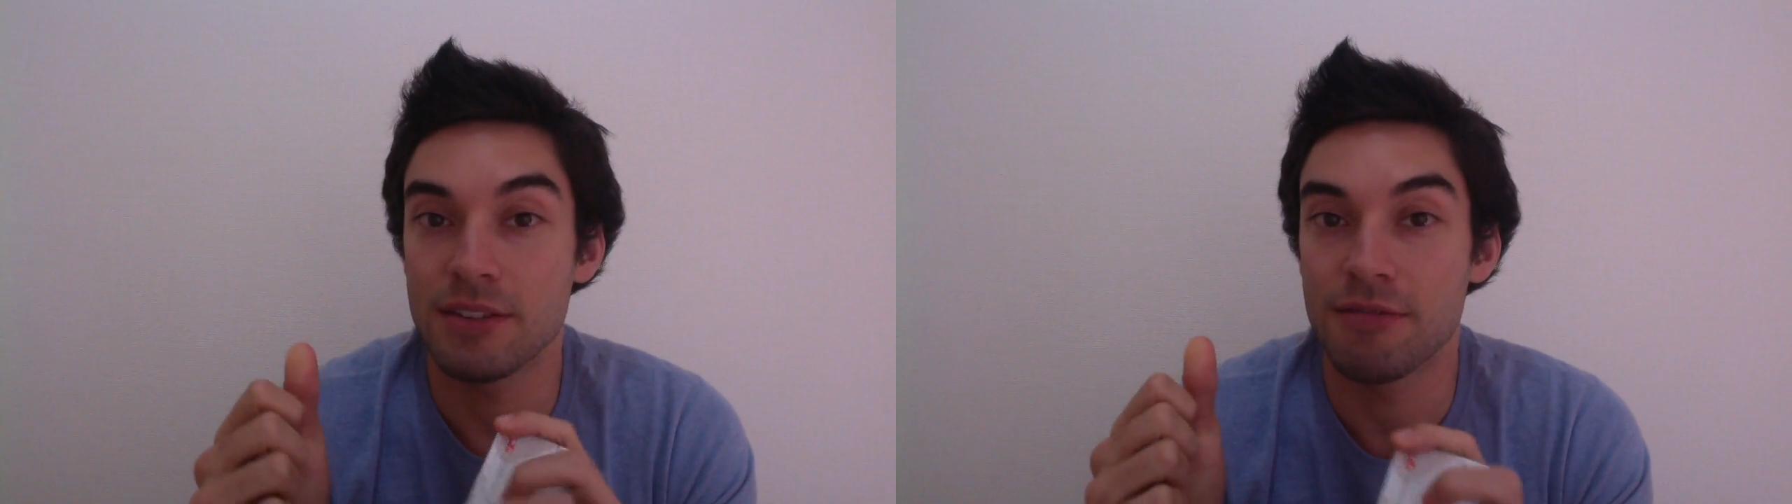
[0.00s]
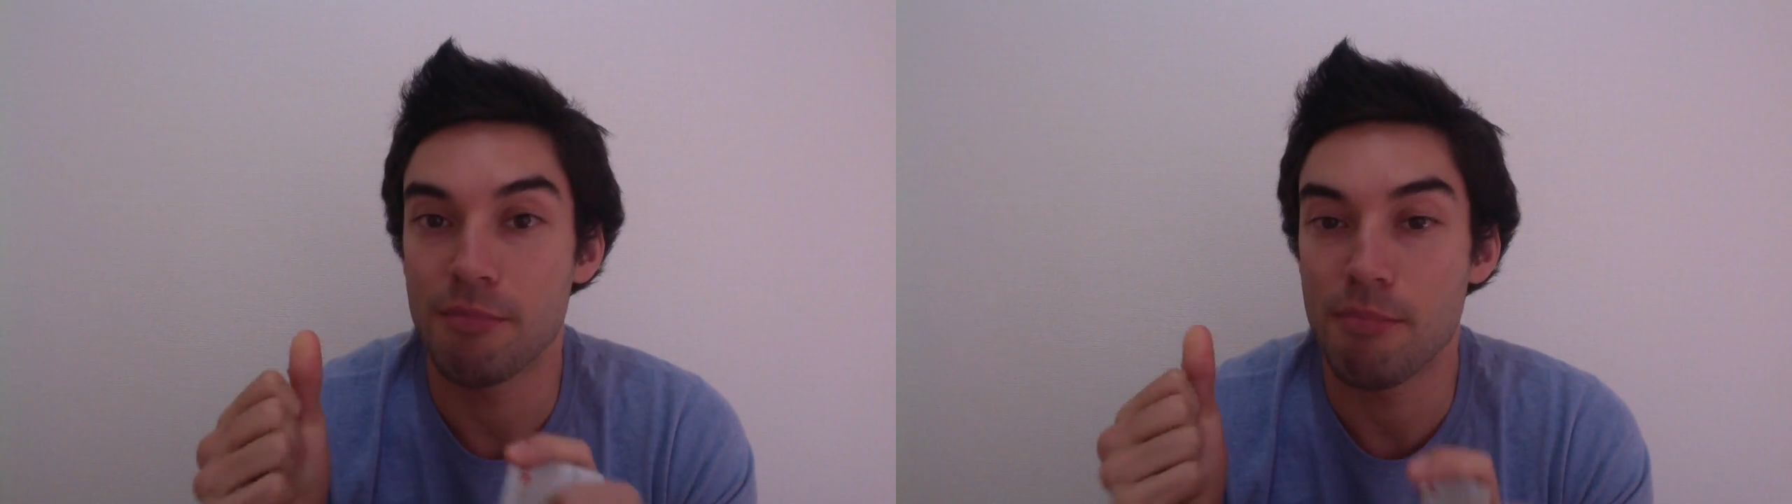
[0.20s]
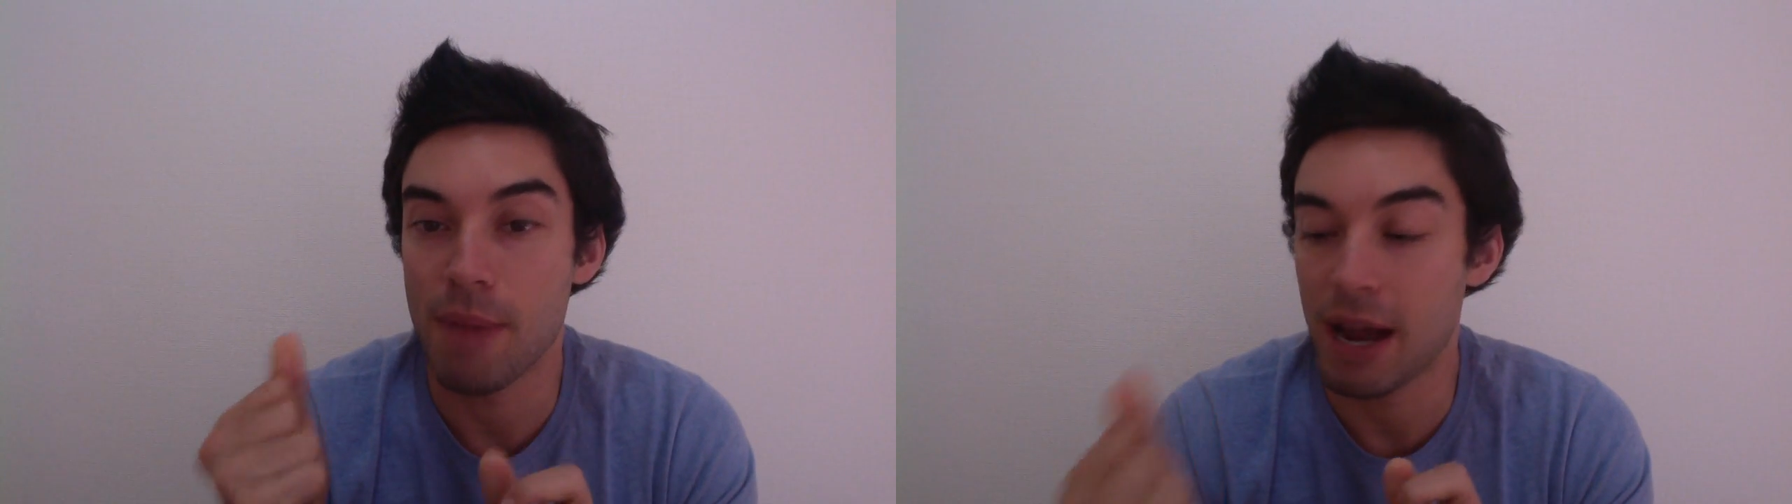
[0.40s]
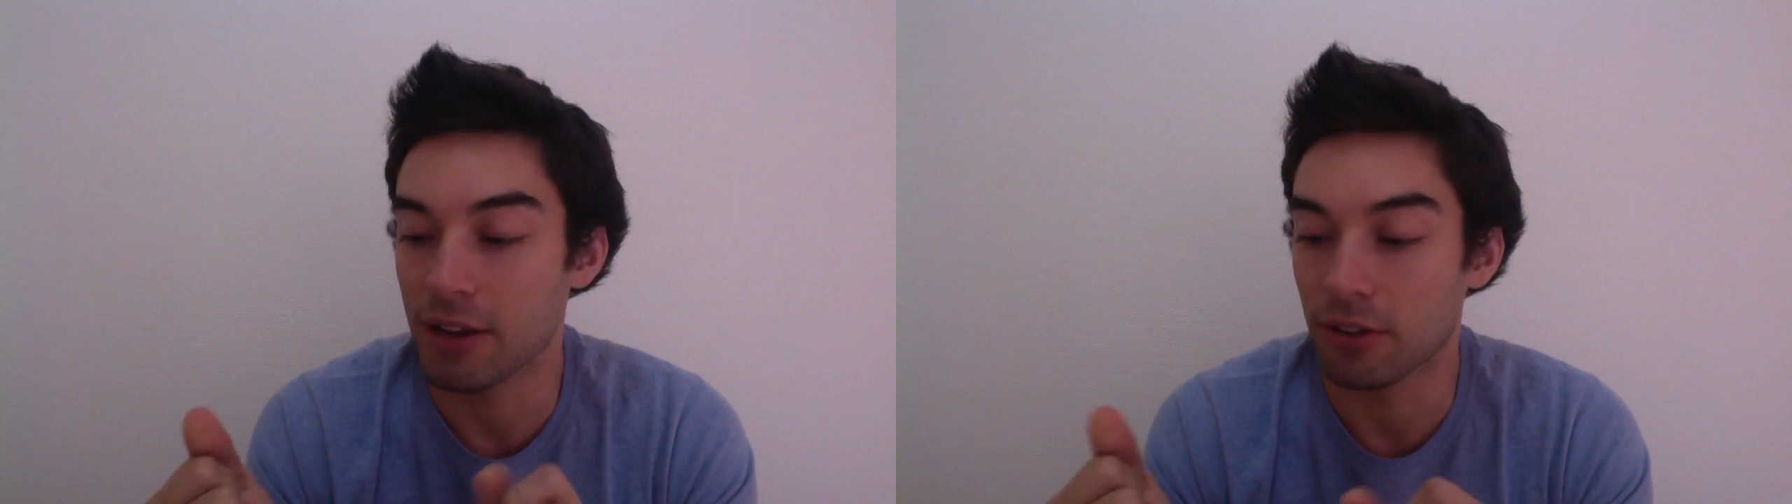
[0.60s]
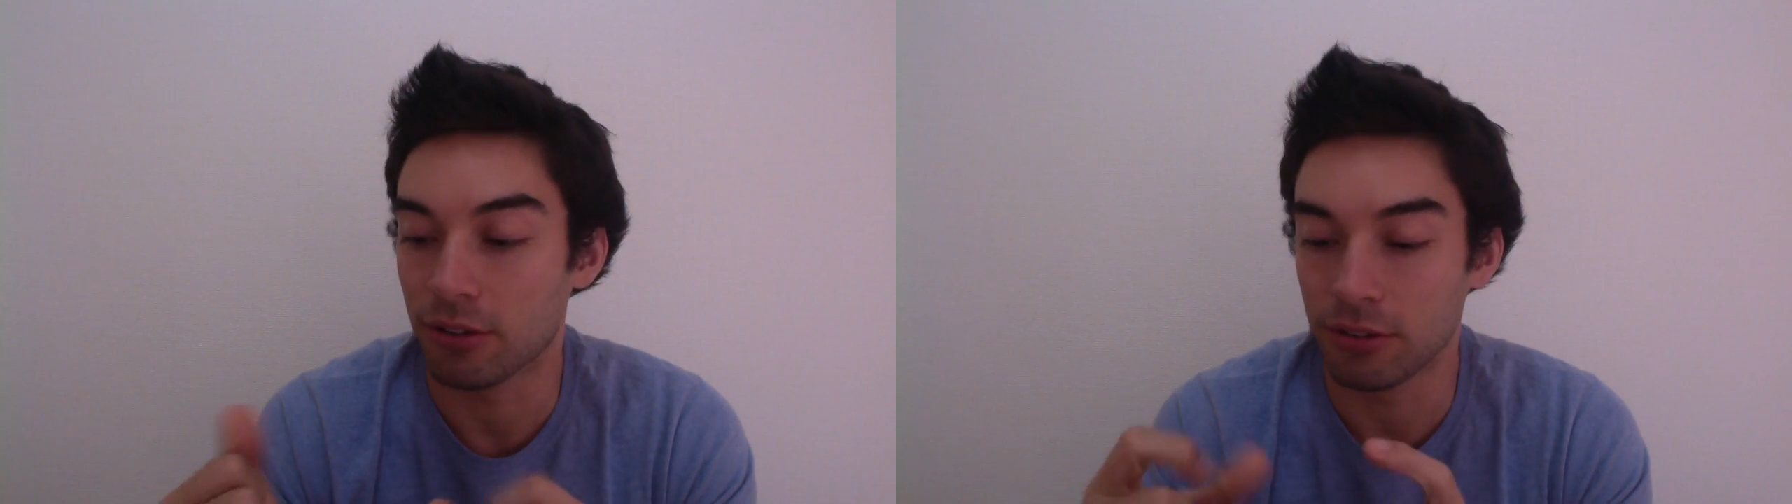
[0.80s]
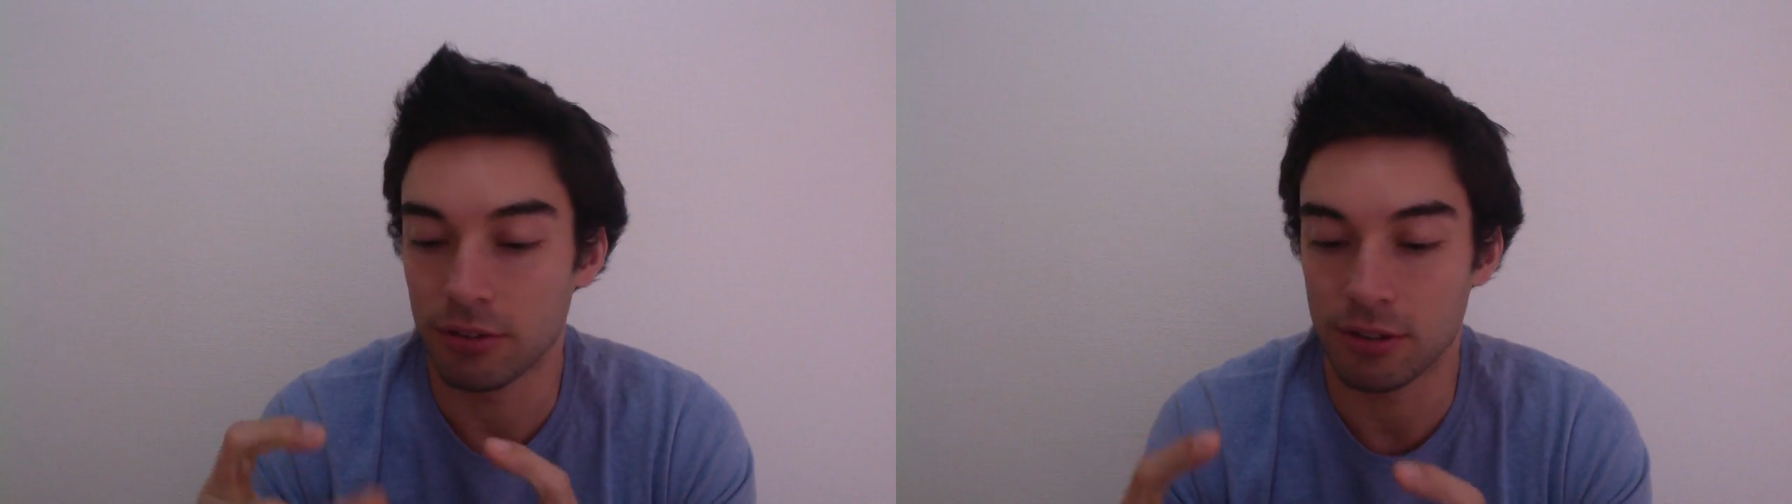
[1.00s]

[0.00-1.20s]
of mail